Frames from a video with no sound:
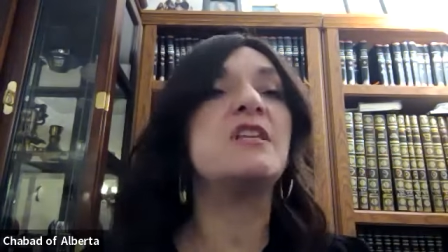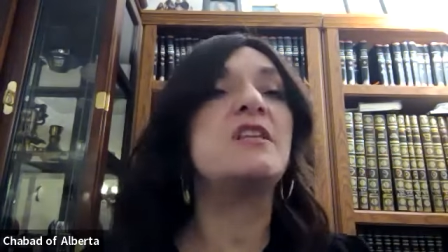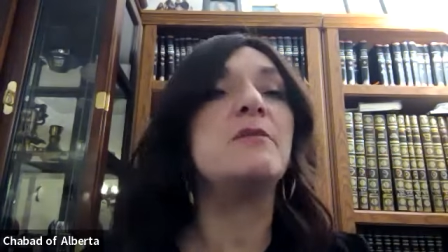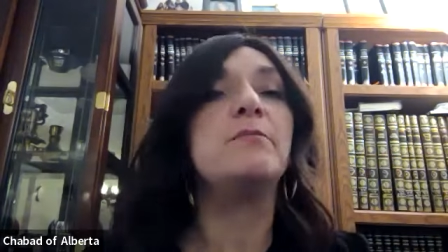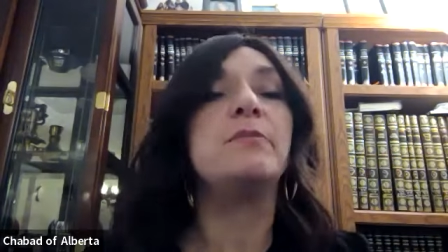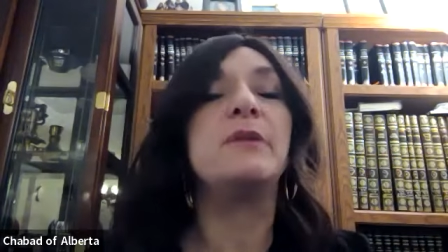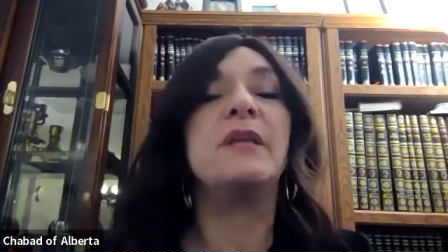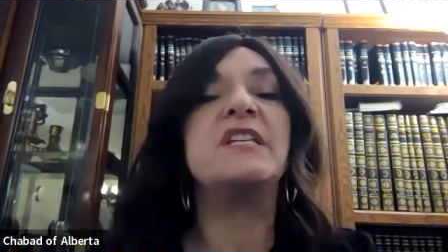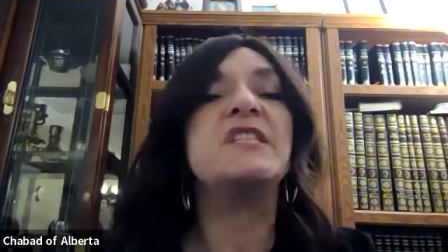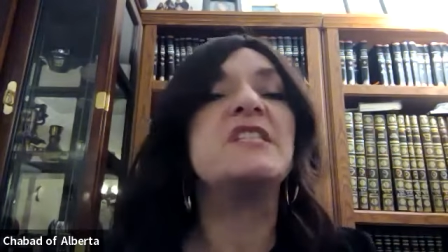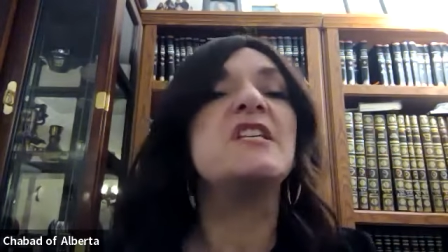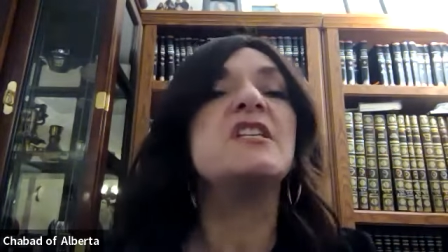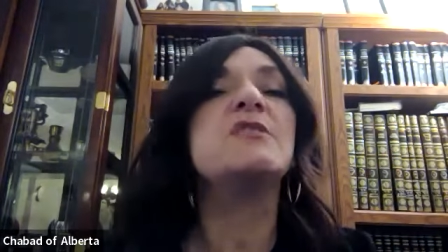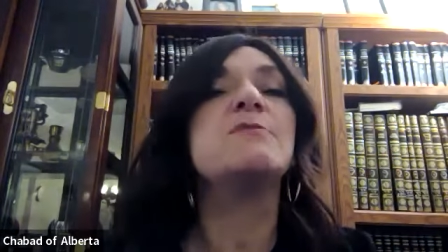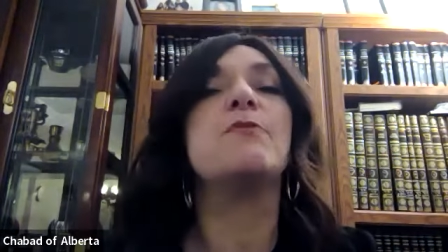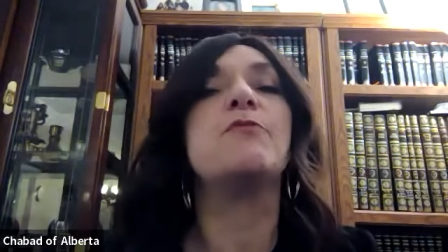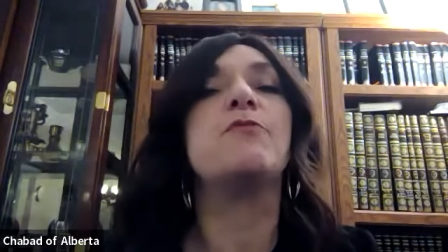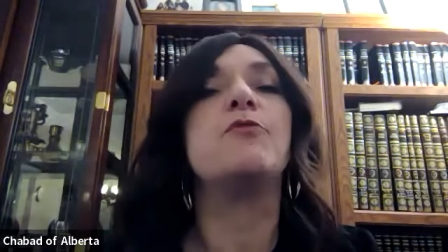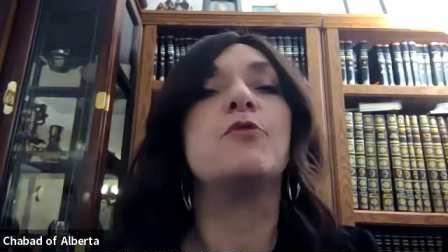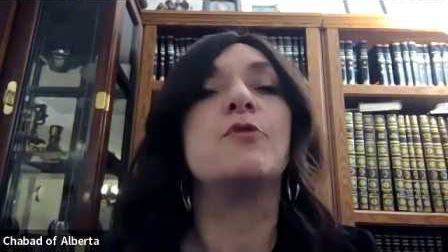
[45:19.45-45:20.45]
the blessings
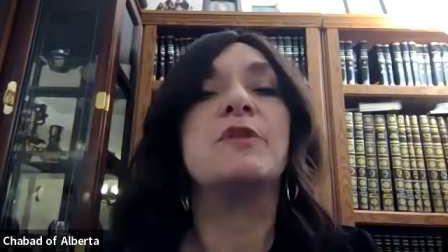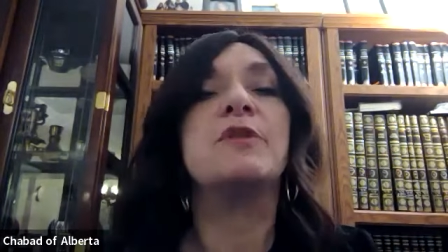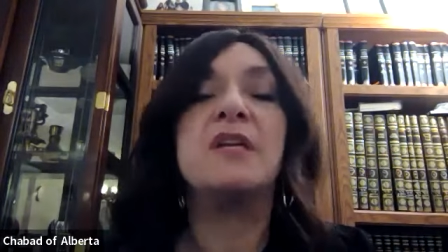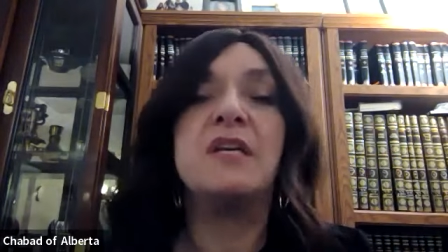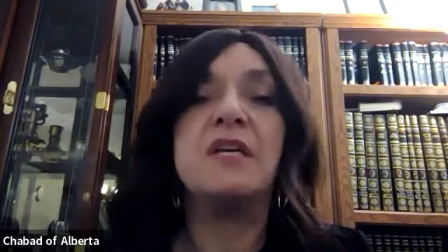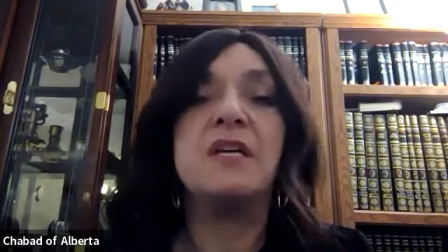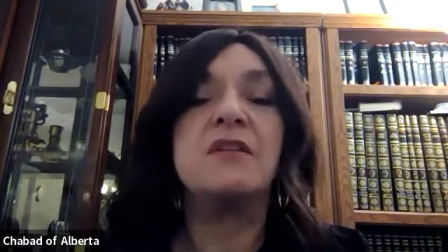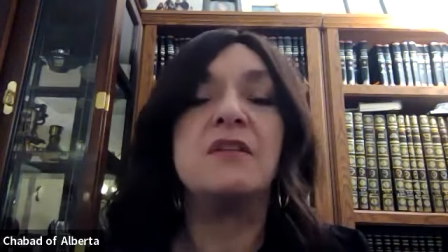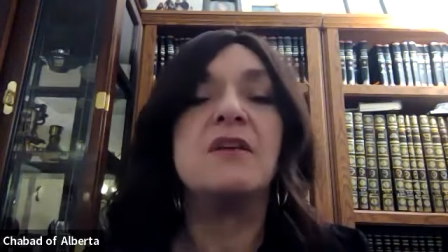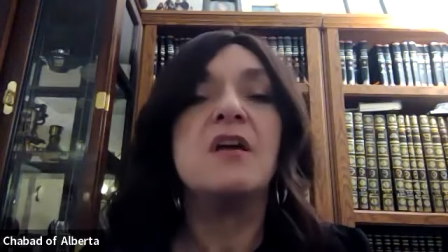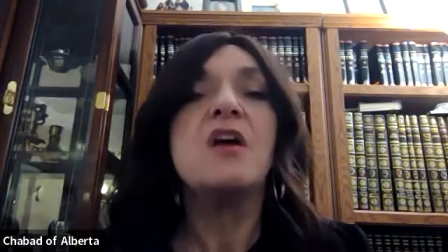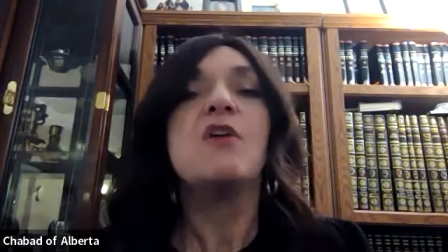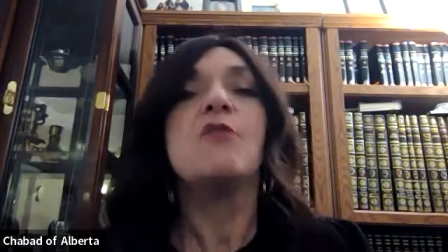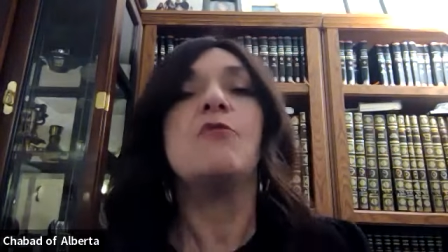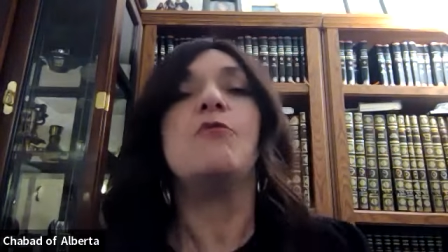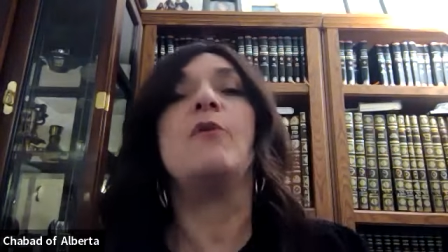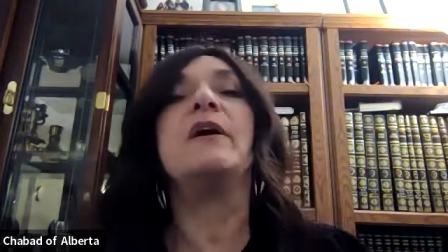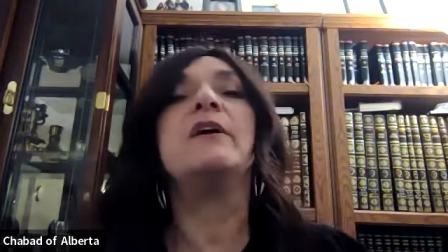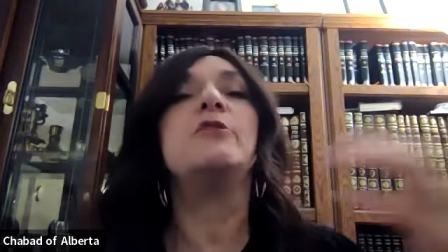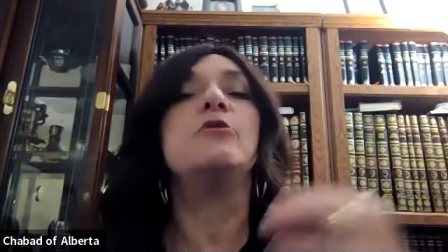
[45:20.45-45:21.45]
before they eat
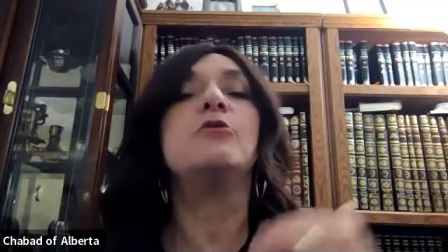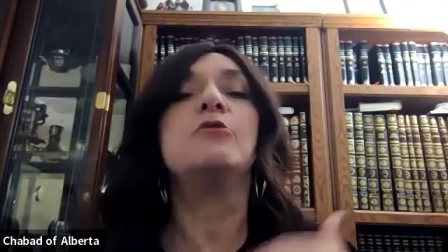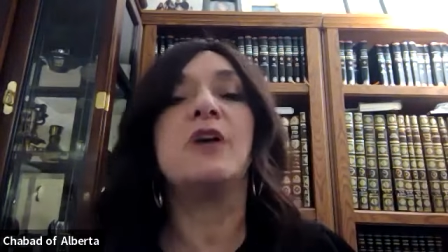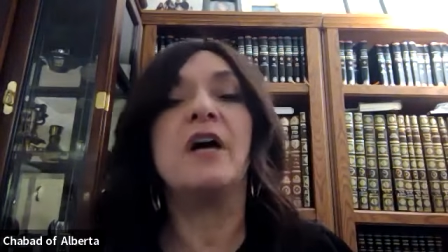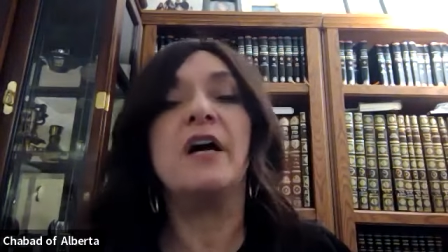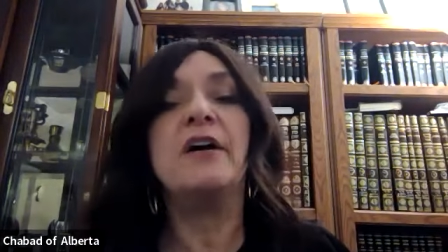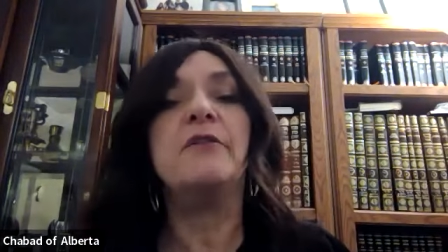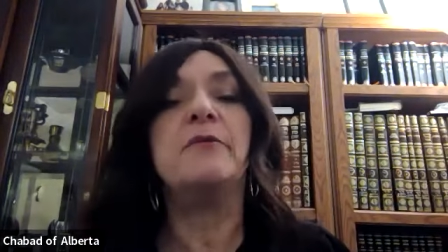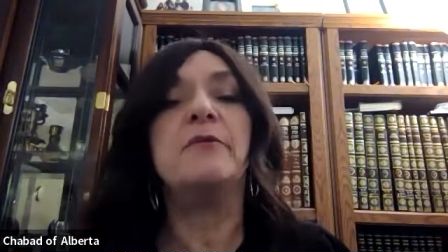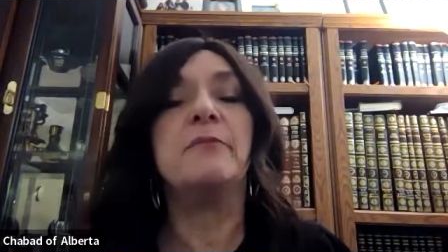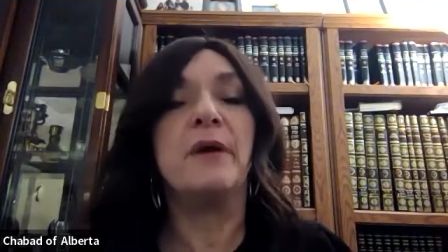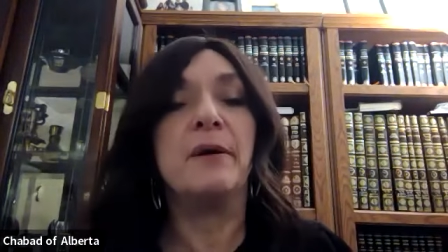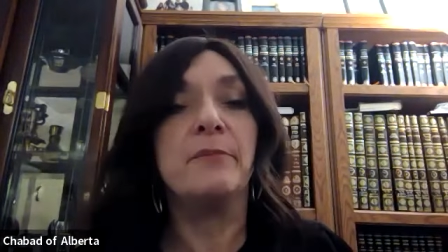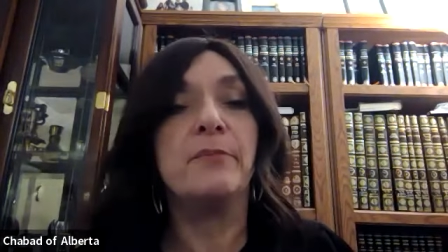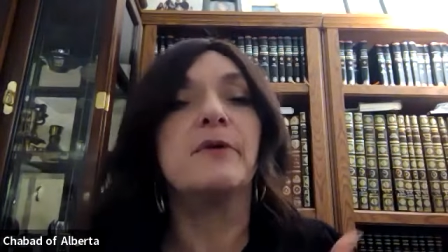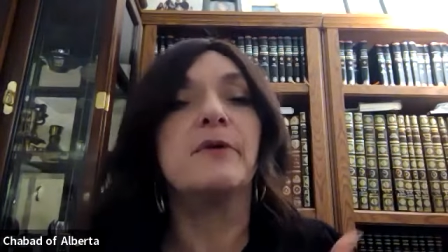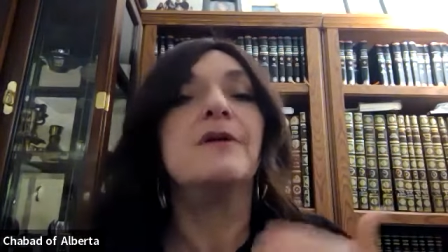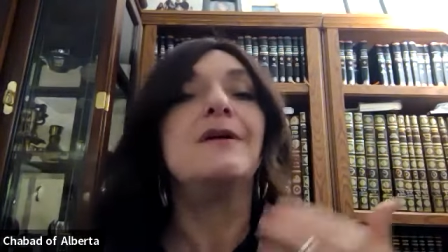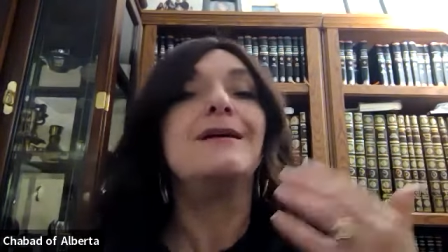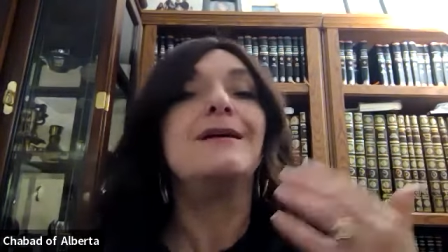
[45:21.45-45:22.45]
why don't i
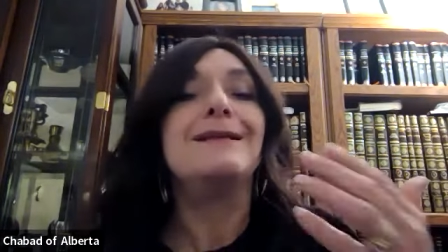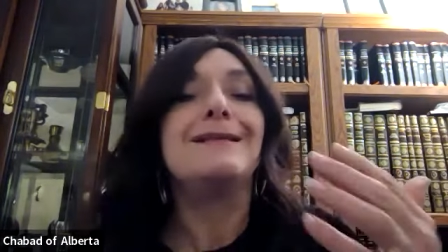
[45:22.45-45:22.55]
remember